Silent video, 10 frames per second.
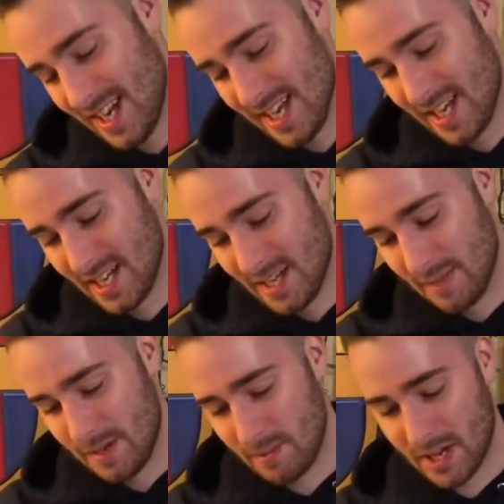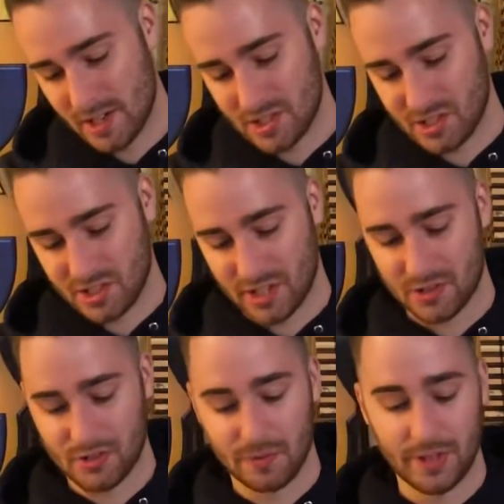And Midbreaker is just like
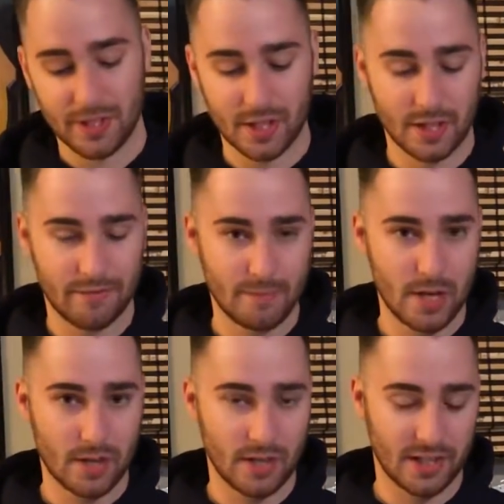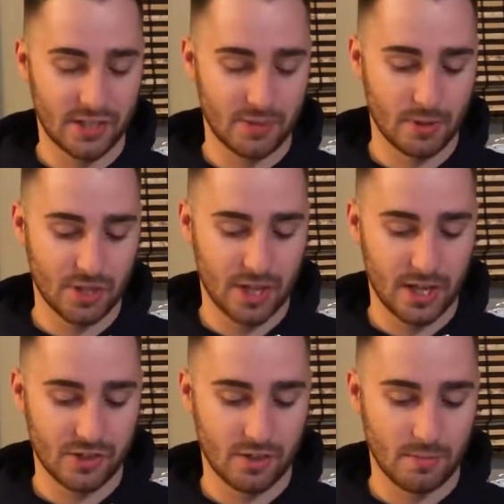also really good. Pure like sets a bunch of
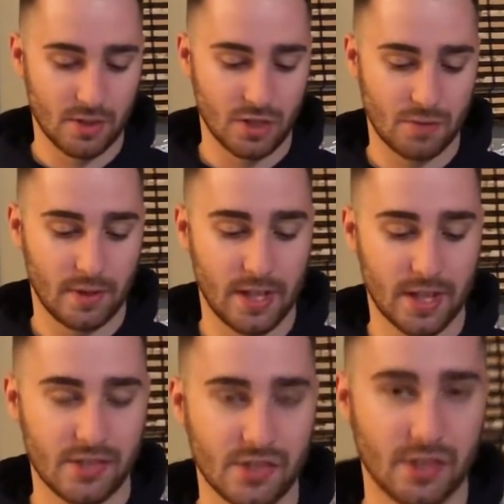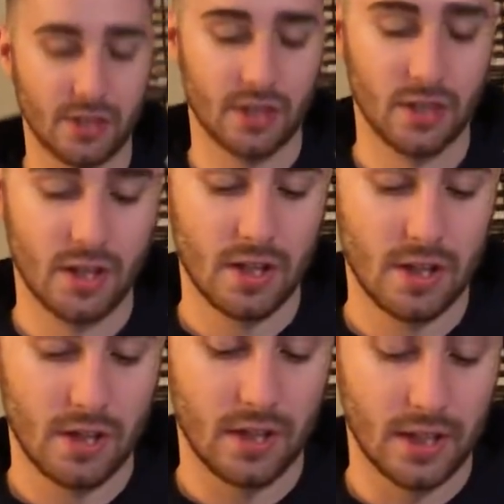anchors up. You can just play this and then,
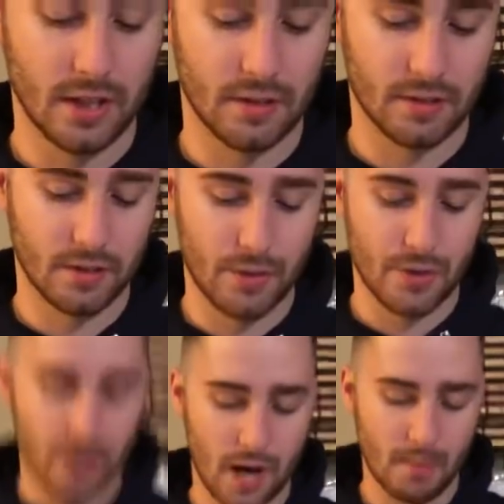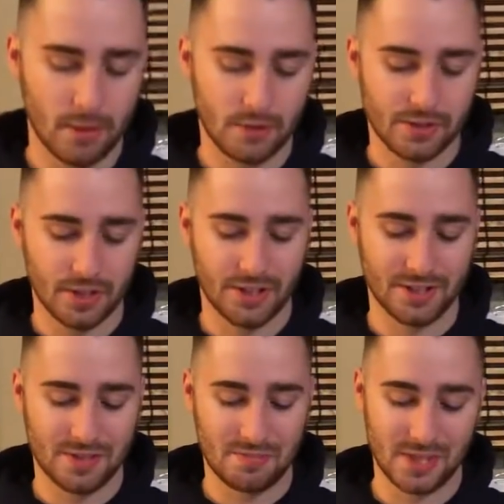you know, go through your combo. So
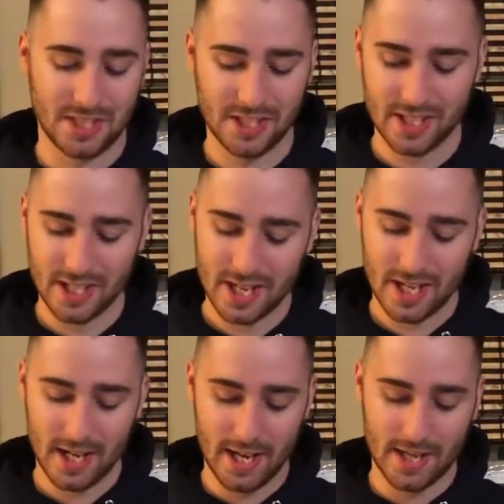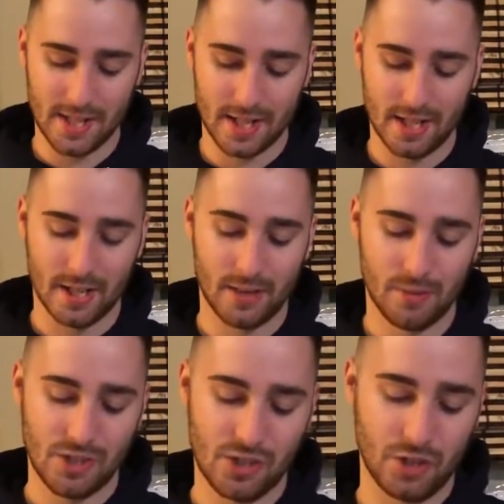it's pretty good. And then
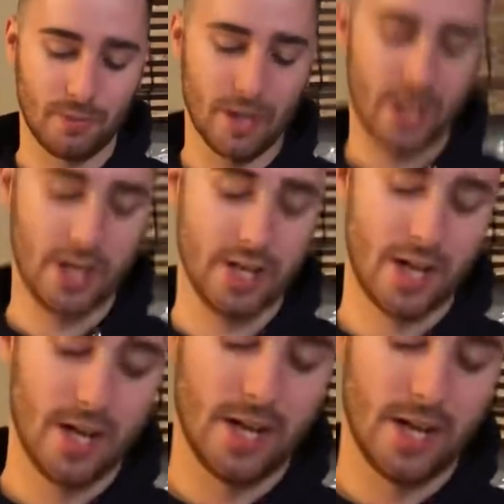1 Shield Brigandine.